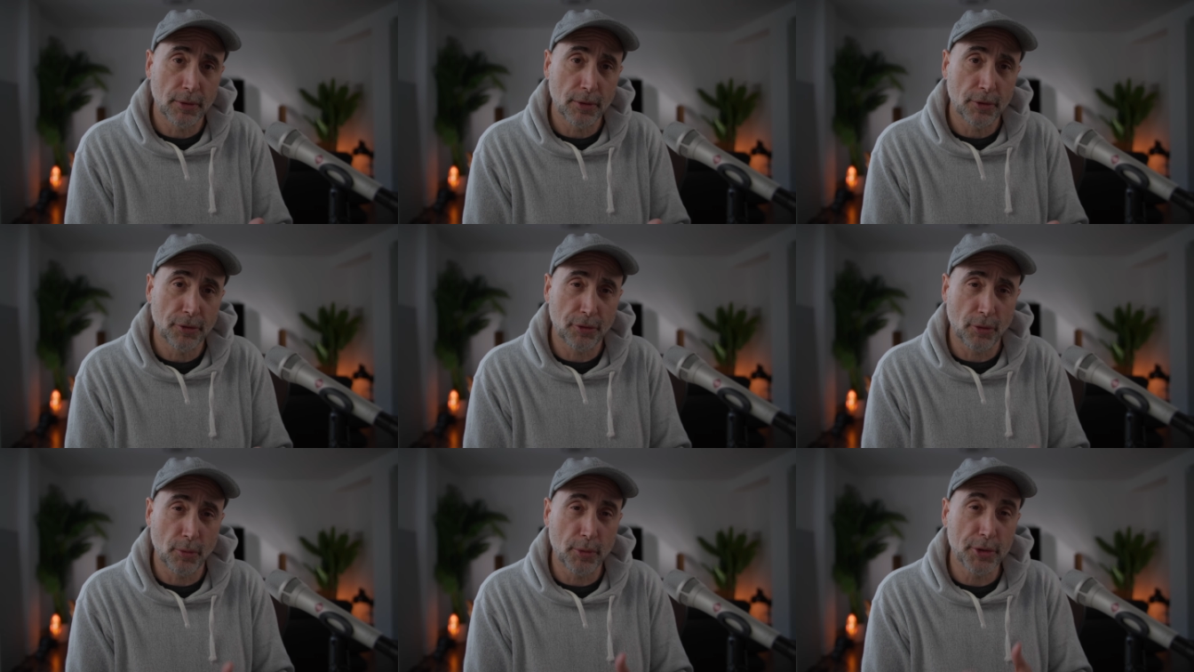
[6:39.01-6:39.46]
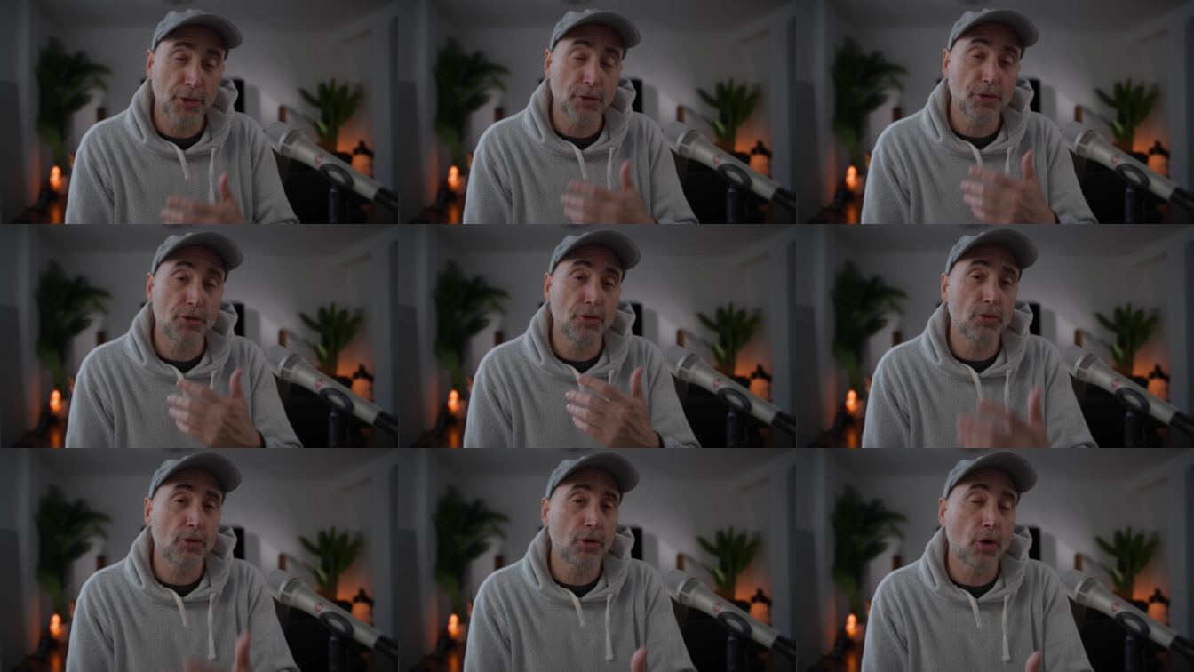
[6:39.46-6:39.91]
So when you
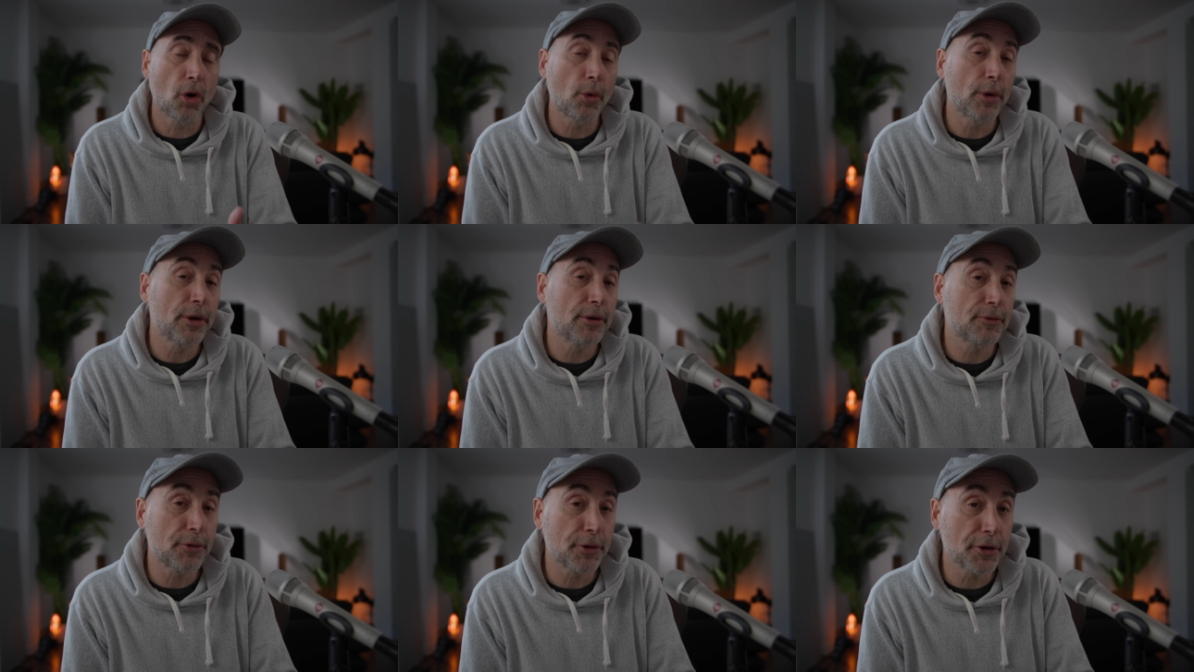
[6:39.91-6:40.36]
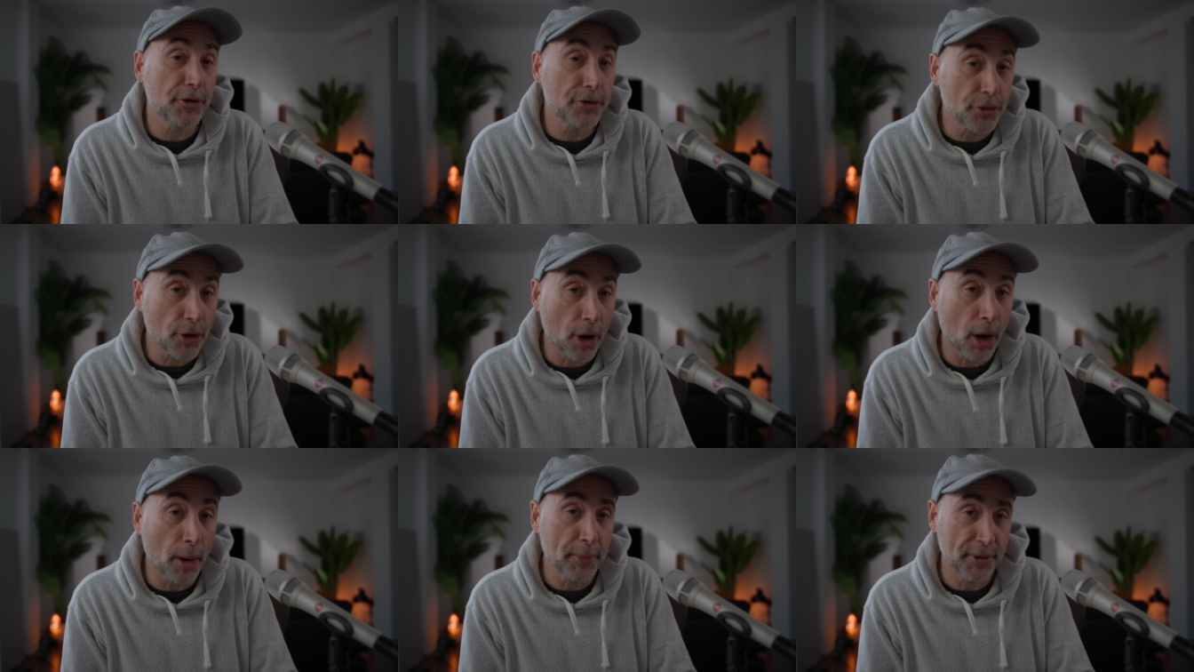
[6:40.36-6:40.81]
do go in for the
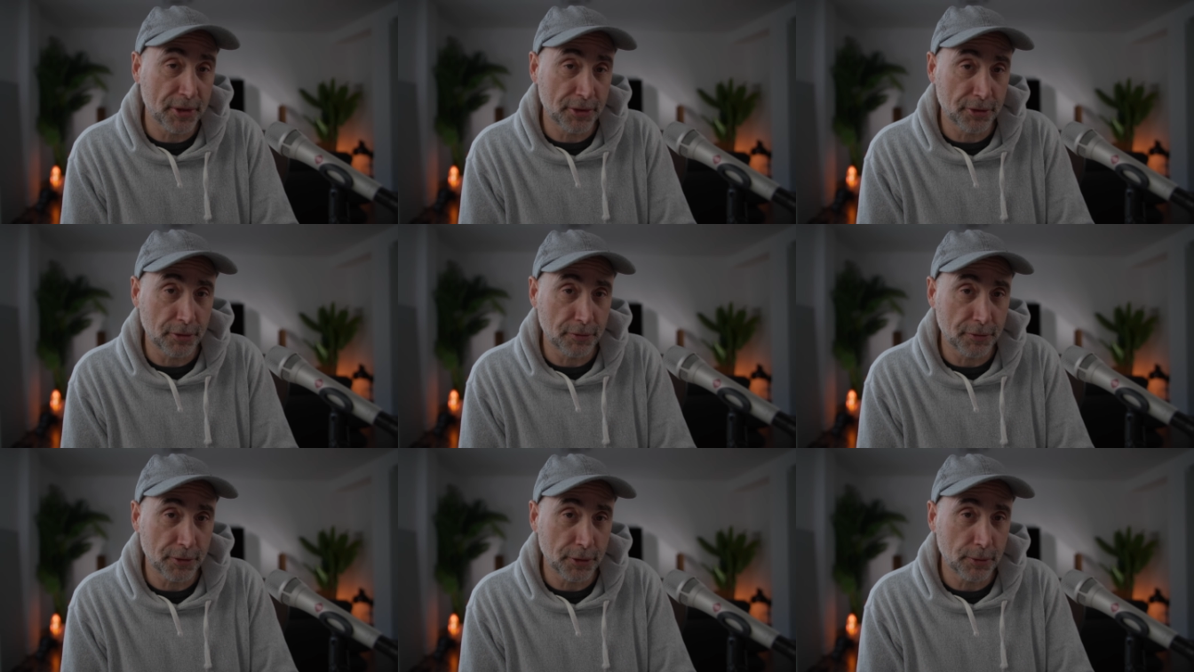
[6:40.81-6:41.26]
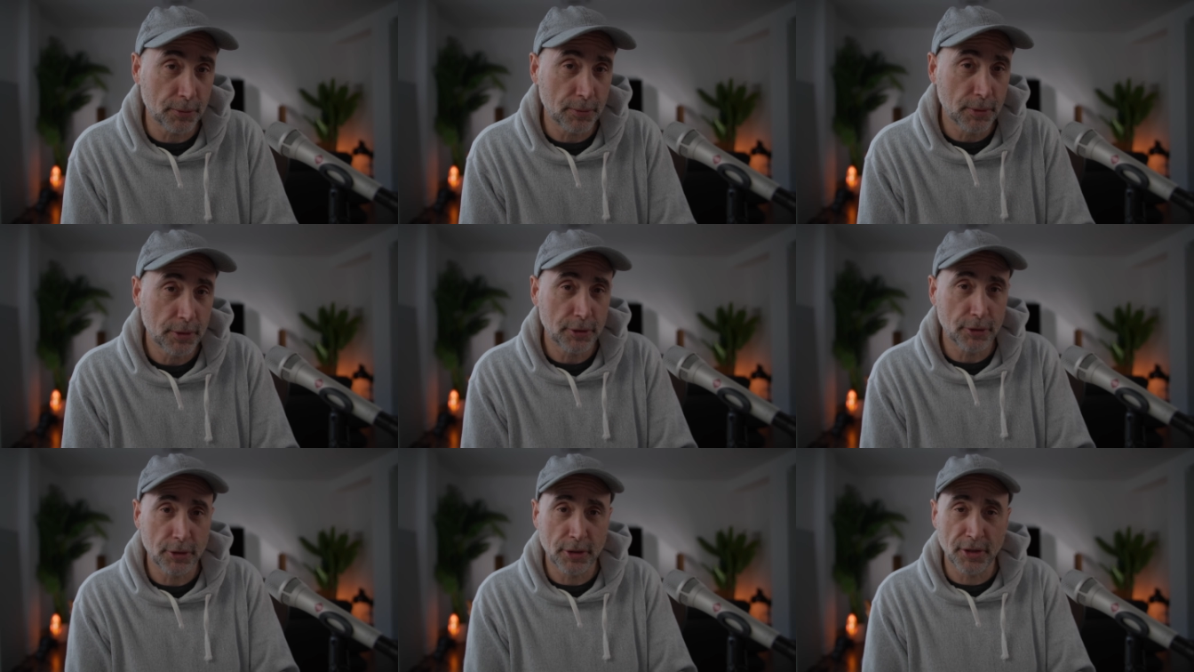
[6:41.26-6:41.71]
job interview,
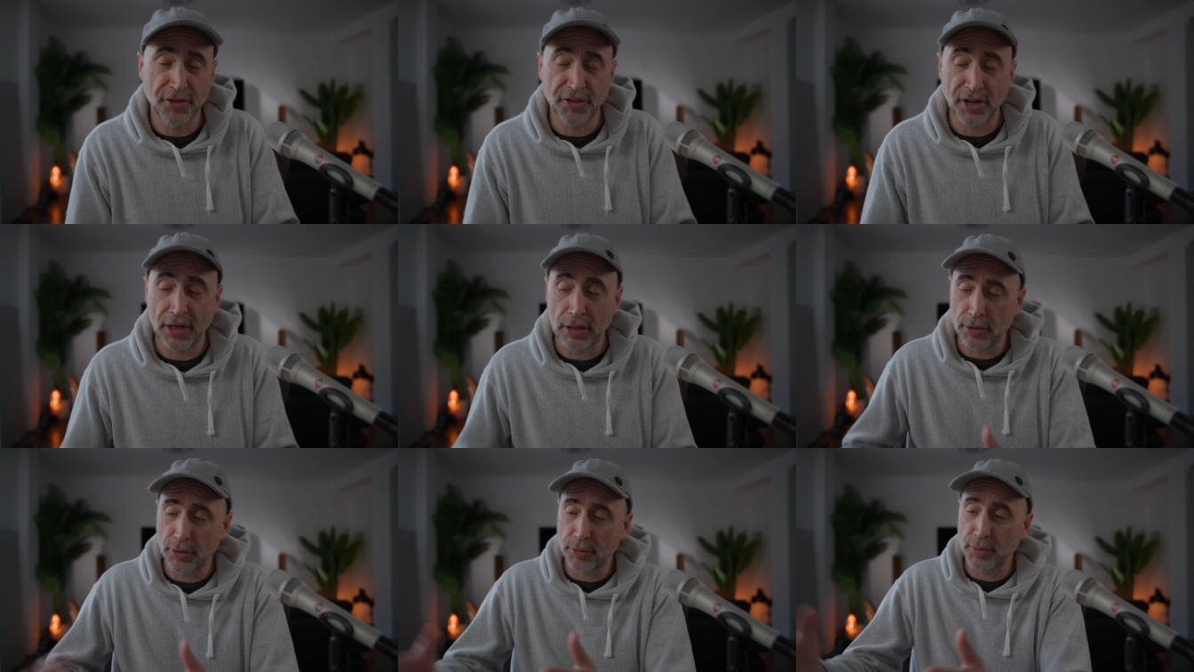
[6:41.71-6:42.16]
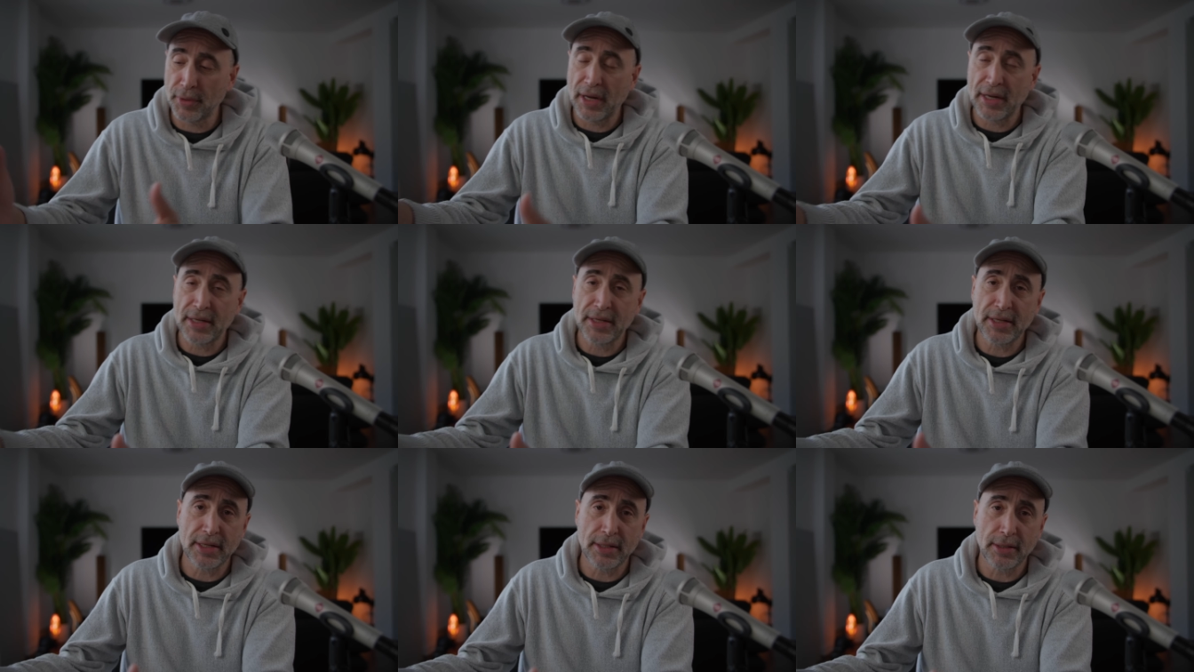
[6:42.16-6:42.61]
you can say, look what
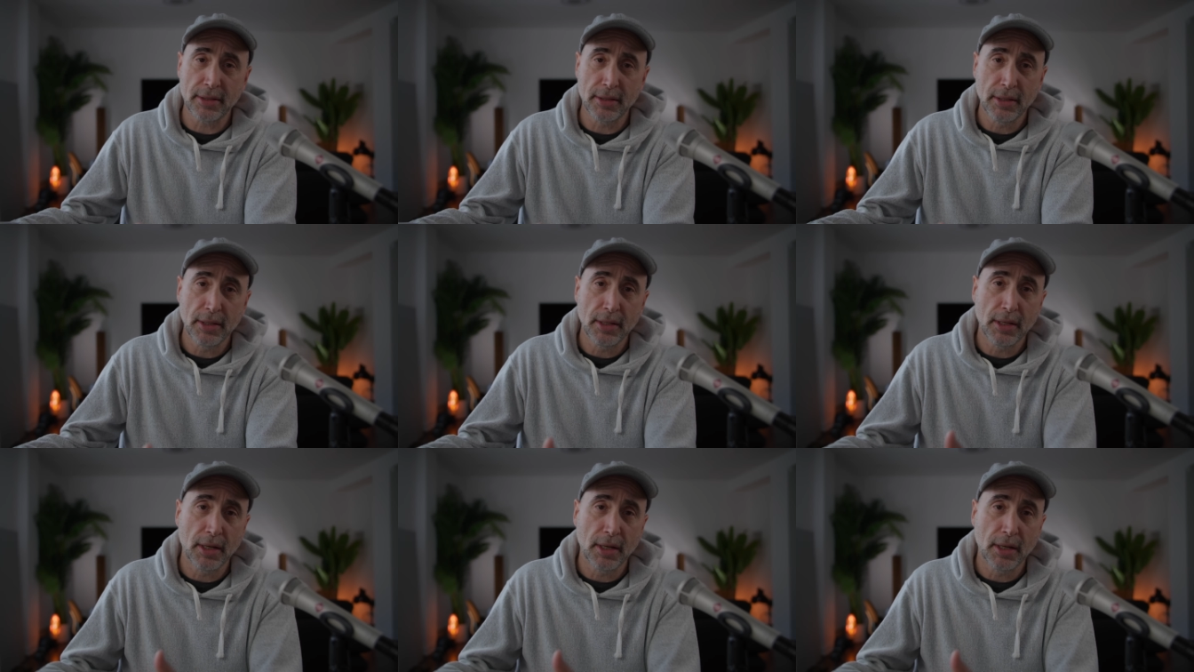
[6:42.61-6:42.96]
I did.